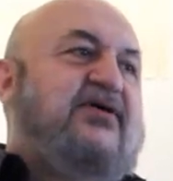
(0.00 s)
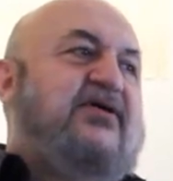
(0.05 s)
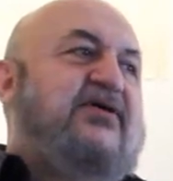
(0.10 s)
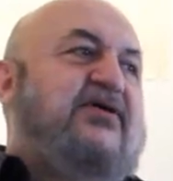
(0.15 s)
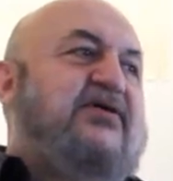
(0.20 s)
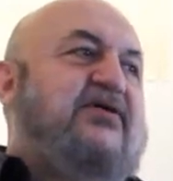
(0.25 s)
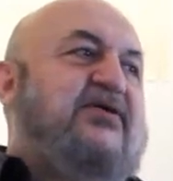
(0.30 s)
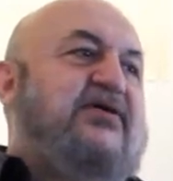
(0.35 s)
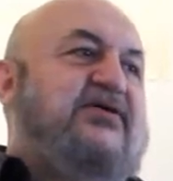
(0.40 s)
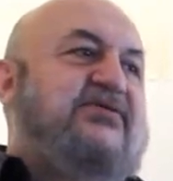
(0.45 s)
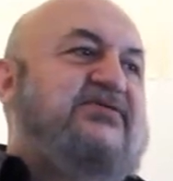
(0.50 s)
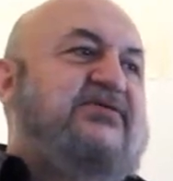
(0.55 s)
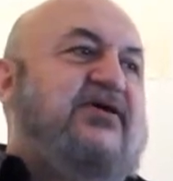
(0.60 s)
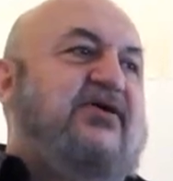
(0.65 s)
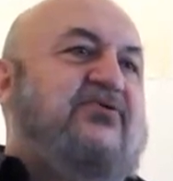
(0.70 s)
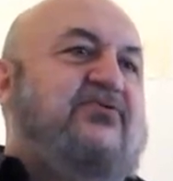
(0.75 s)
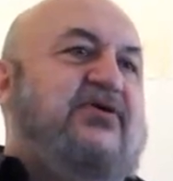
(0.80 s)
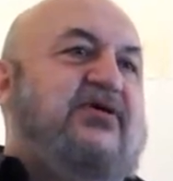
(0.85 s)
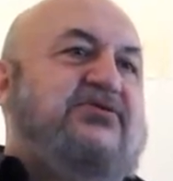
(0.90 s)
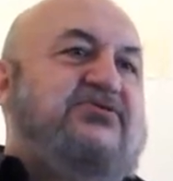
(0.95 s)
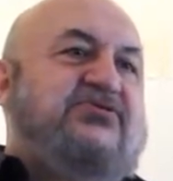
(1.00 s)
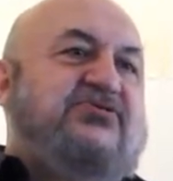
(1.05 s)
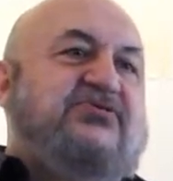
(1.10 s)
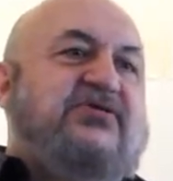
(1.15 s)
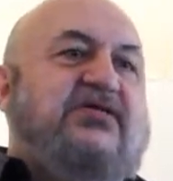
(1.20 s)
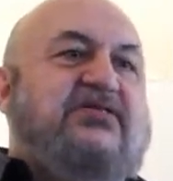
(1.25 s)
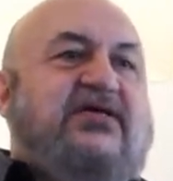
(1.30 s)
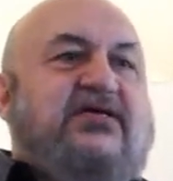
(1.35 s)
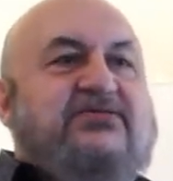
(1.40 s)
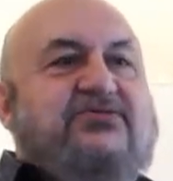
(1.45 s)
And I said, Okay. She
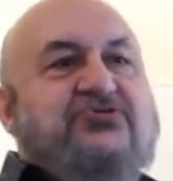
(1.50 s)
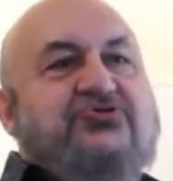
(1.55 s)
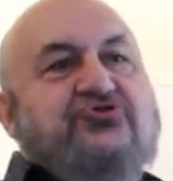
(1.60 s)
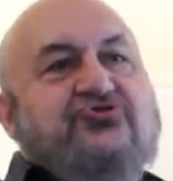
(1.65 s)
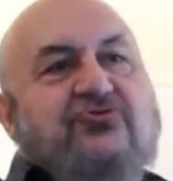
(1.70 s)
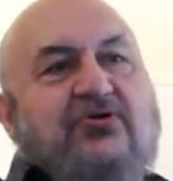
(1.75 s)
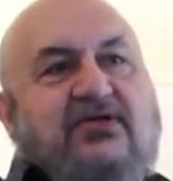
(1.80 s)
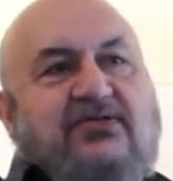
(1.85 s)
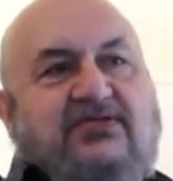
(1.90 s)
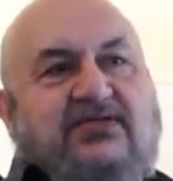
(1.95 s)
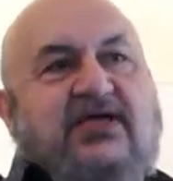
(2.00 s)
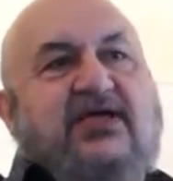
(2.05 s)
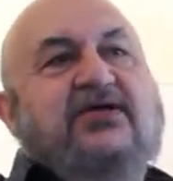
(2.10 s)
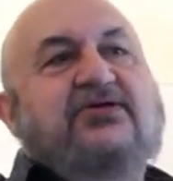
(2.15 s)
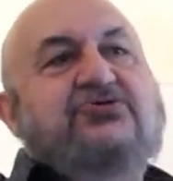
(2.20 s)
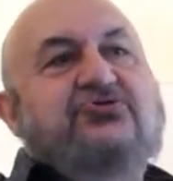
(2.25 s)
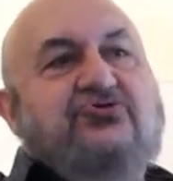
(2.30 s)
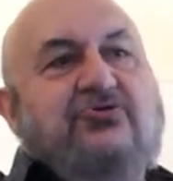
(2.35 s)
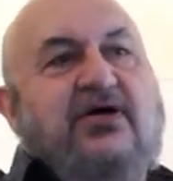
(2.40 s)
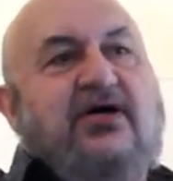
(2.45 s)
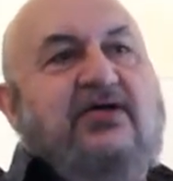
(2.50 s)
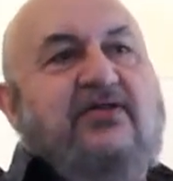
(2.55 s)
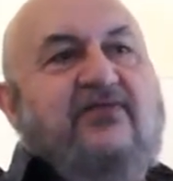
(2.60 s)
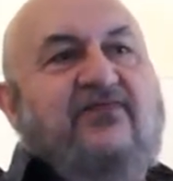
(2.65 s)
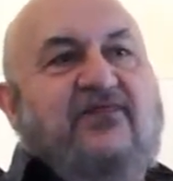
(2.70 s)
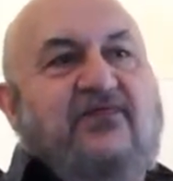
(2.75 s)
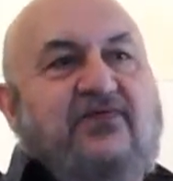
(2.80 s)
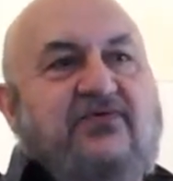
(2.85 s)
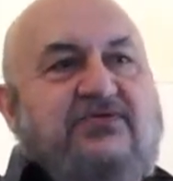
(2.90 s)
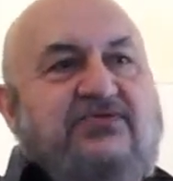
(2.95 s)
says, I'd like to take a trial
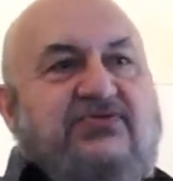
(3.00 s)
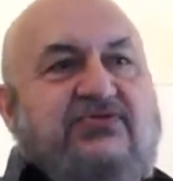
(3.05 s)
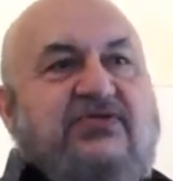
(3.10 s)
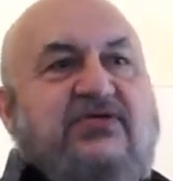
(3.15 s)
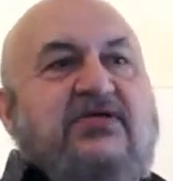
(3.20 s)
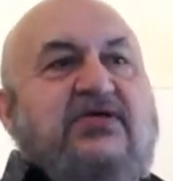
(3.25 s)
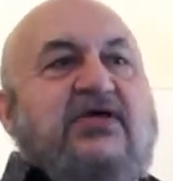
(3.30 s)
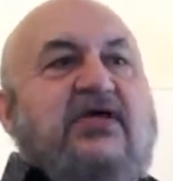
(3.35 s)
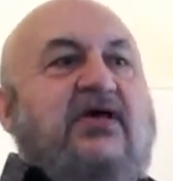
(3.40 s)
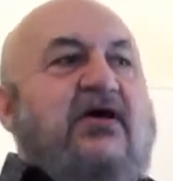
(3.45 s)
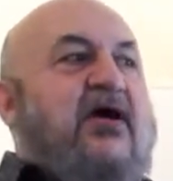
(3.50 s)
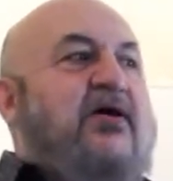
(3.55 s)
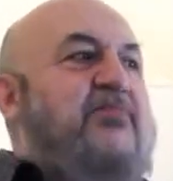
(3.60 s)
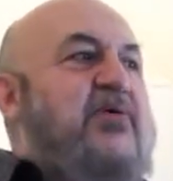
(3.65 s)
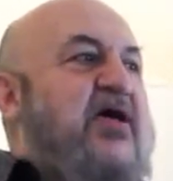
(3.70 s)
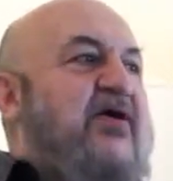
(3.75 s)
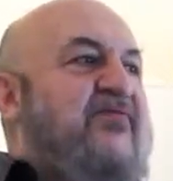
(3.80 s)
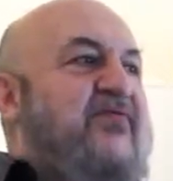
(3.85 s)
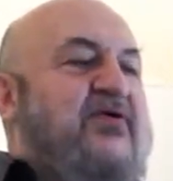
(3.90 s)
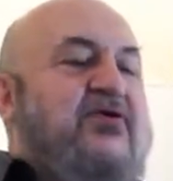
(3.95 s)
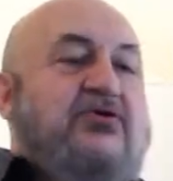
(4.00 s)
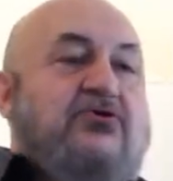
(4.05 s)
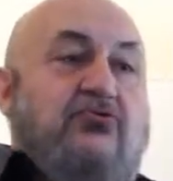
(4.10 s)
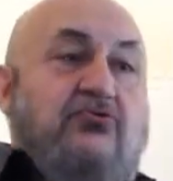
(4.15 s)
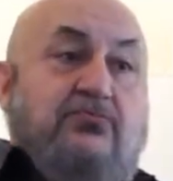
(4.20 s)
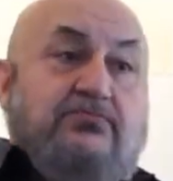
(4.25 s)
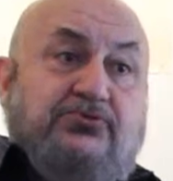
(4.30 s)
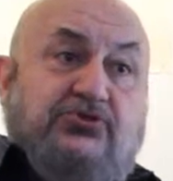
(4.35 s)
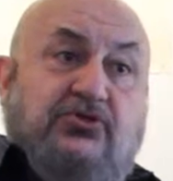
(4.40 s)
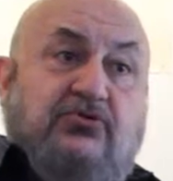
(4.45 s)
first. I'm having a
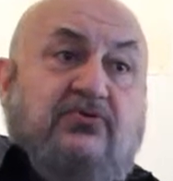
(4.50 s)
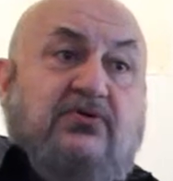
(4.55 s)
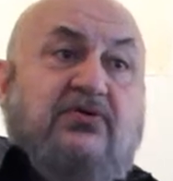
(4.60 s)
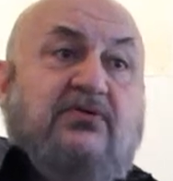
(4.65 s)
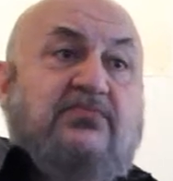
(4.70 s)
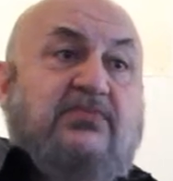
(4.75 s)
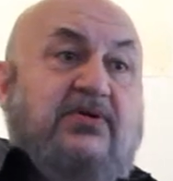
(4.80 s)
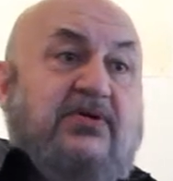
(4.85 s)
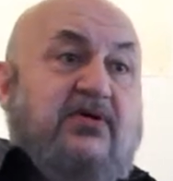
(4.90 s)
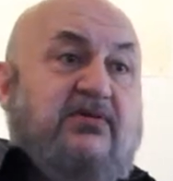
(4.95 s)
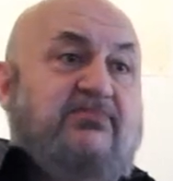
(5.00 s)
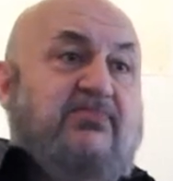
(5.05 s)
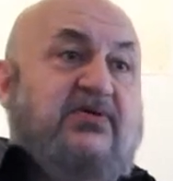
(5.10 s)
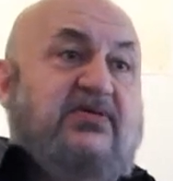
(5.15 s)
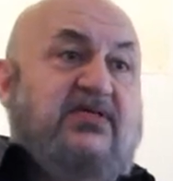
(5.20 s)
group show coming up.